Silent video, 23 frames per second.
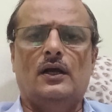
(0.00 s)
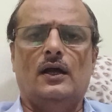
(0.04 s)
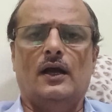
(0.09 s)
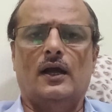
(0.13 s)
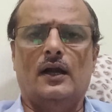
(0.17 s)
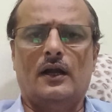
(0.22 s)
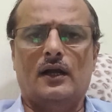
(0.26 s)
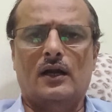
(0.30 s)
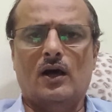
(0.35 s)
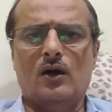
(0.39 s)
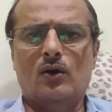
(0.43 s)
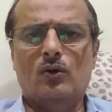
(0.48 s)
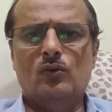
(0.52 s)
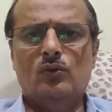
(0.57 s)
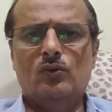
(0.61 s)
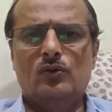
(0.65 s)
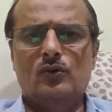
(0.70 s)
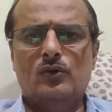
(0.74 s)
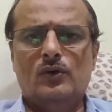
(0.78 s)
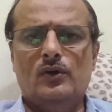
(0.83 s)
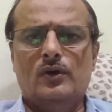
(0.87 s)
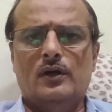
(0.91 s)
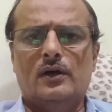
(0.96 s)
and
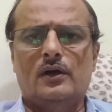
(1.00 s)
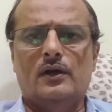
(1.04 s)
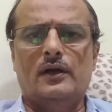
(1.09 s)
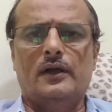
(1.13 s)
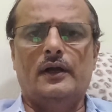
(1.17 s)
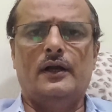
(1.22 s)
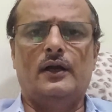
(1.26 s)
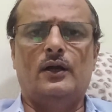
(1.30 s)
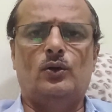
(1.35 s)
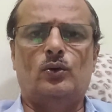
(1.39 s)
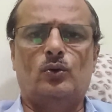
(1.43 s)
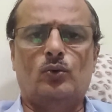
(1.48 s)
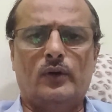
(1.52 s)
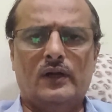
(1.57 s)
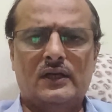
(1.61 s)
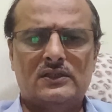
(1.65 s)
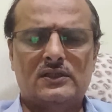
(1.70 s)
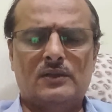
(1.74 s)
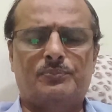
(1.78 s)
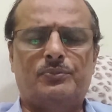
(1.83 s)
now in today's